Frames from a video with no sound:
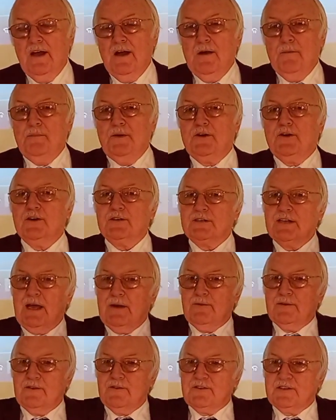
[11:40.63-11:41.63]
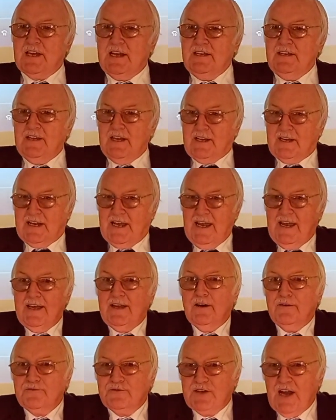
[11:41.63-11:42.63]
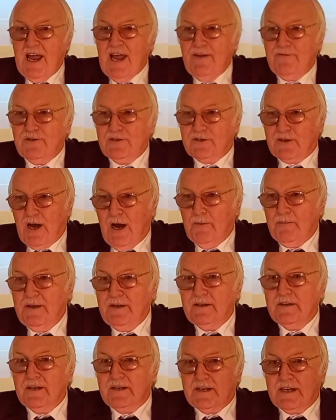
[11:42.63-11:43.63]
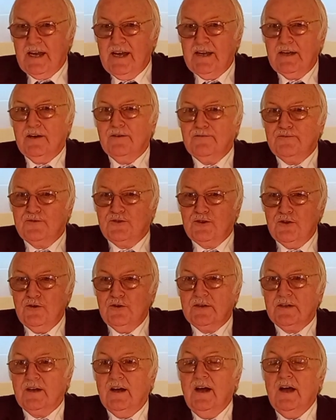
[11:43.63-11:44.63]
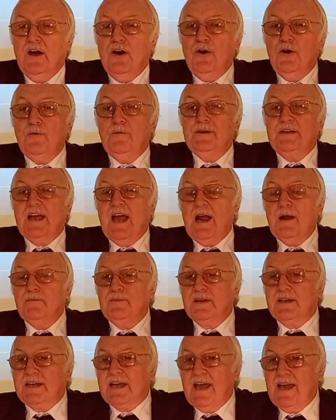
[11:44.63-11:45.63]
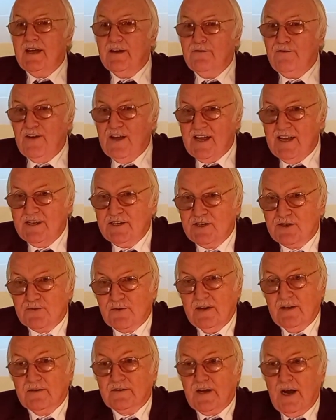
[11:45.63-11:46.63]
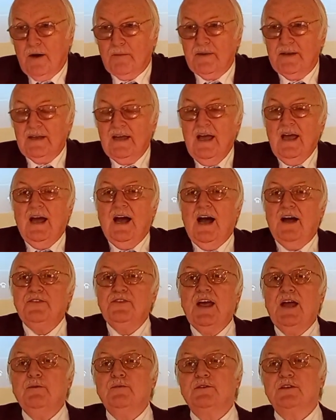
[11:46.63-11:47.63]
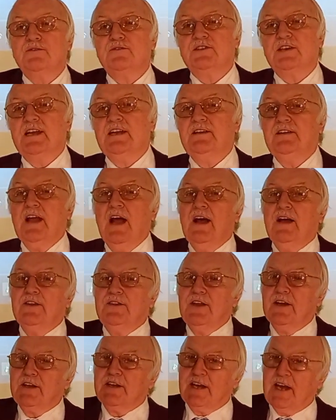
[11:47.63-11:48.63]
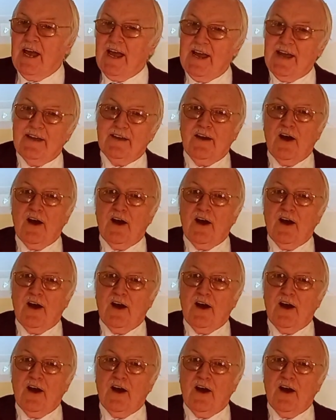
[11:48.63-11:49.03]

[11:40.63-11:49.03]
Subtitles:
because they would have seen the king of David coming, the king of Judah, who became the king of Israel coming, and they would have seen the king